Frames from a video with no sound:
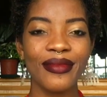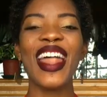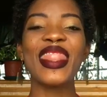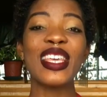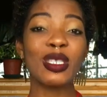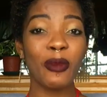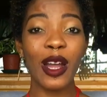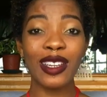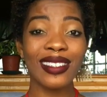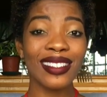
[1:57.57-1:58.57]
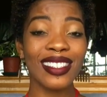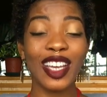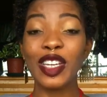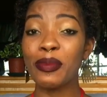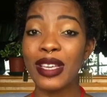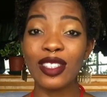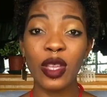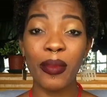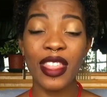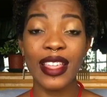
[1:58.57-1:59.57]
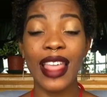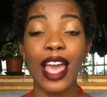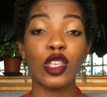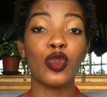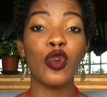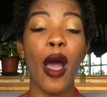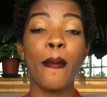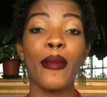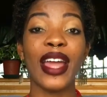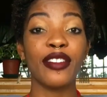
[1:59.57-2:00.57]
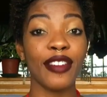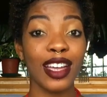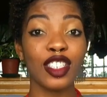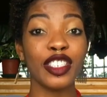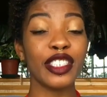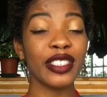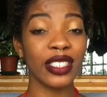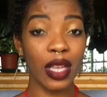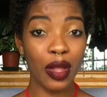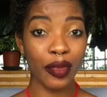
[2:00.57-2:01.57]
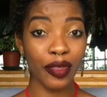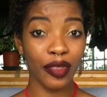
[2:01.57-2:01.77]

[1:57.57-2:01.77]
This product could be something that you manufacture yourself